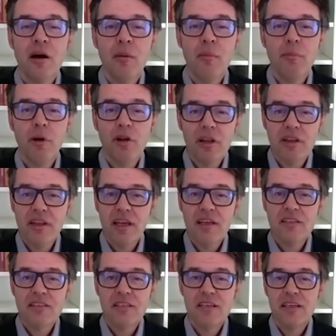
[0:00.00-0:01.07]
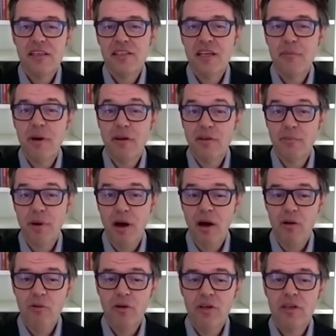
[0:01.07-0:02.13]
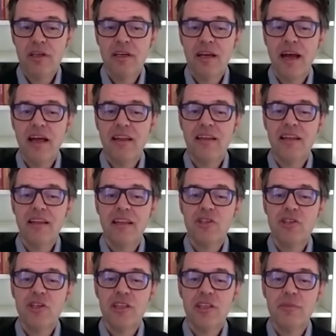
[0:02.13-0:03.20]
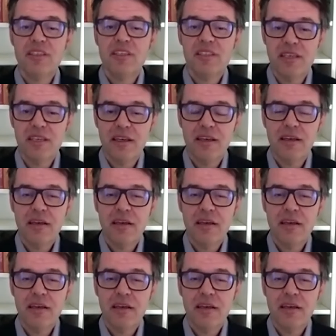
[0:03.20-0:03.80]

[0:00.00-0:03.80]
Politics is about power and legitimacy.